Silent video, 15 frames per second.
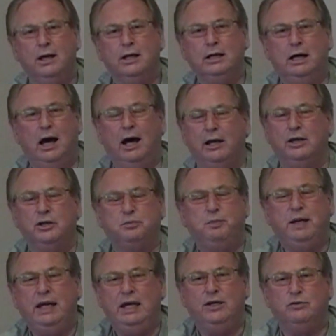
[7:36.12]
God is
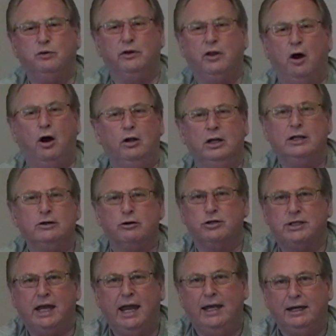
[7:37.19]
peace with all
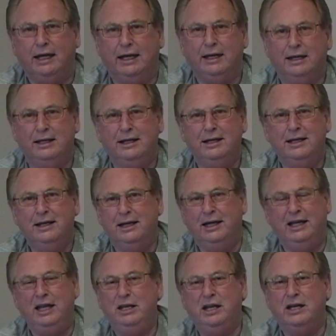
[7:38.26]
understanding,
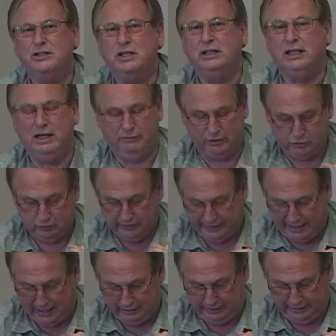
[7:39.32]
and He doesn't leave us
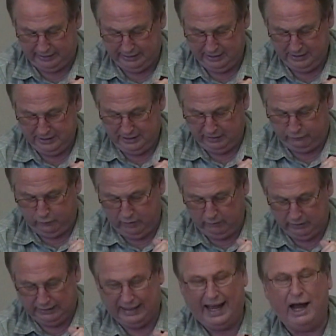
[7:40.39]
without it. If we
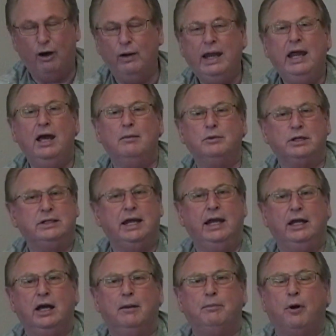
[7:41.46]
will allow Him to
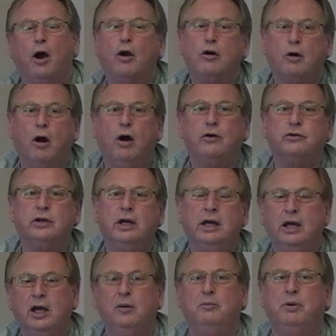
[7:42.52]
take up our cross
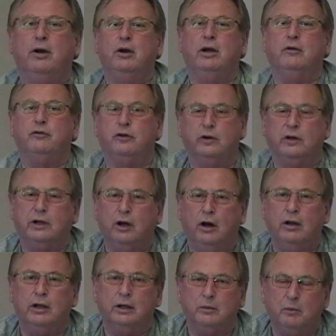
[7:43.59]
and bear, for, uh,
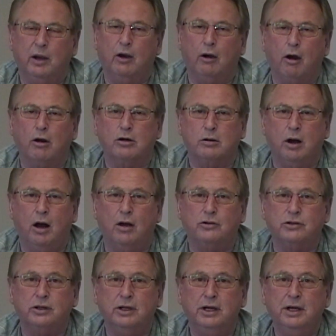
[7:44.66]
bear our
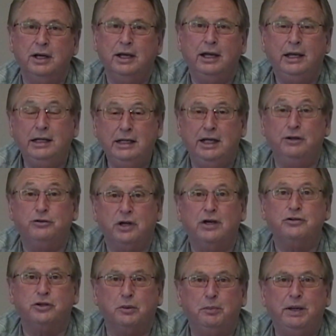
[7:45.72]
cross, He gives
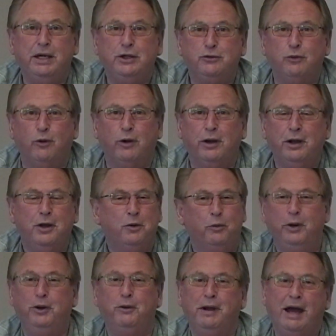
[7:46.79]
us the peace for it.
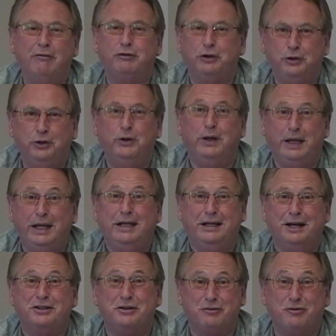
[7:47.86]
We don't have to do it, He
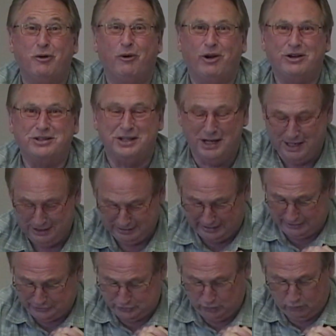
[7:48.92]
does it for us.
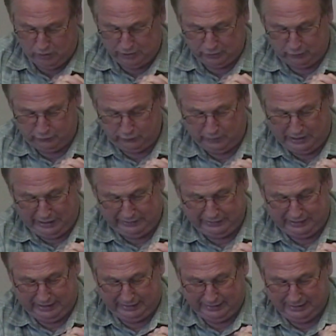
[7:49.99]
That's so wonderful, I
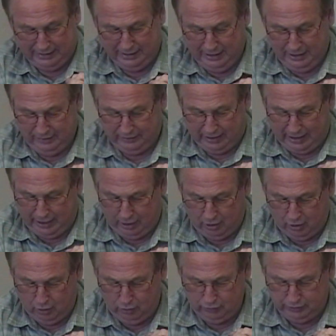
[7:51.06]
think. Thy
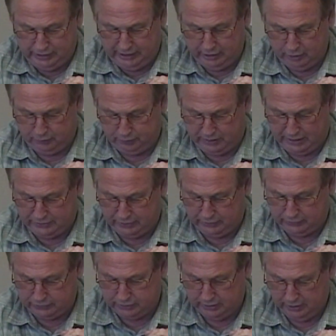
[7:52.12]
own dear
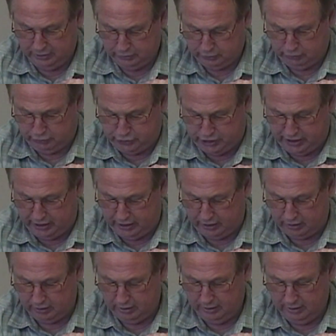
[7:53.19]
presence to
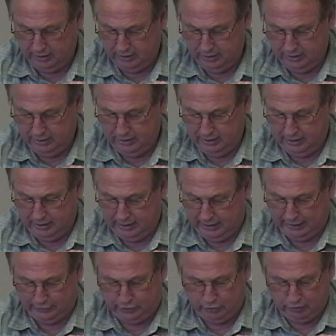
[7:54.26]
cheer
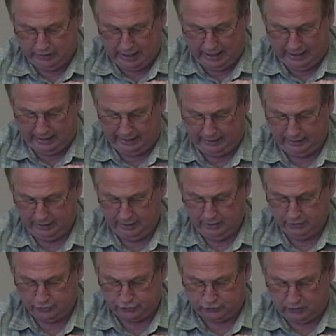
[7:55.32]
and to guide,
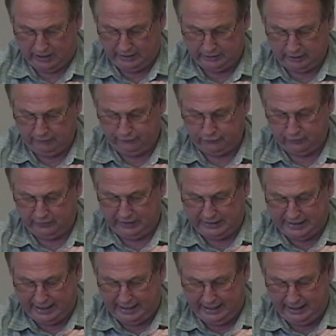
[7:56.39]
strengthen for the
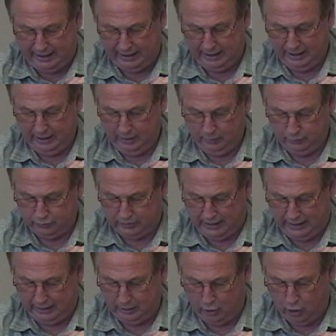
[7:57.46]
day
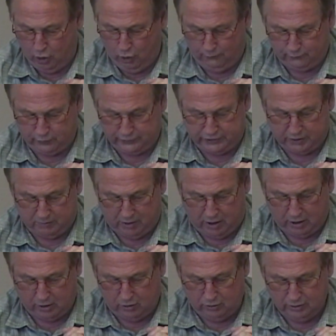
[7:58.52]
bright hope for
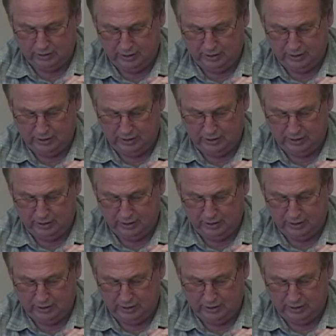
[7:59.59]
tomorrow,